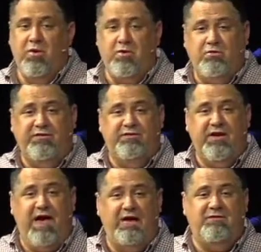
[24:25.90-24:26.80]
We are
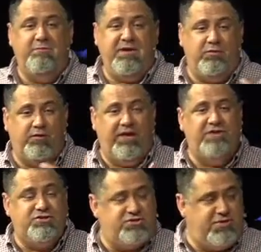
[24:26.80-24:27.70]
designed to be in
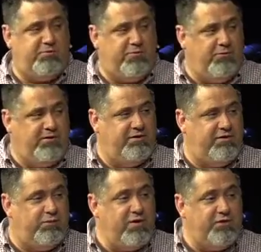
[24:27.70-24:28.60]
relationship with one
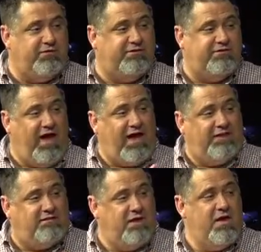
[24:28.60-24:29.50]
another. We are
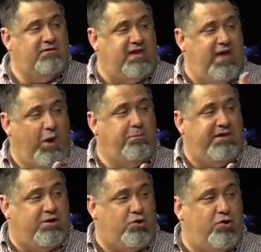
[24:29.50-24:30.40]
designed to
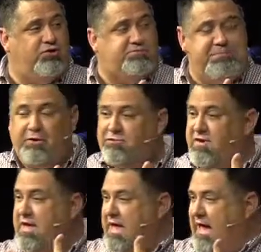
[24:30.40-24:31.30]
help encourage,
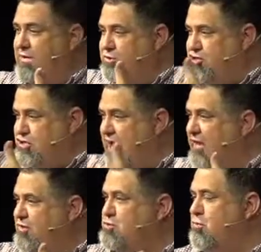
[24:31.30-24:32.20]
build, and
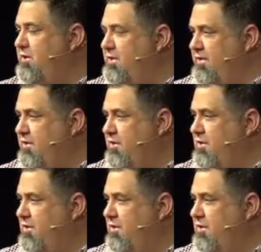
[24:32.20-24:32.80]
challenge one another.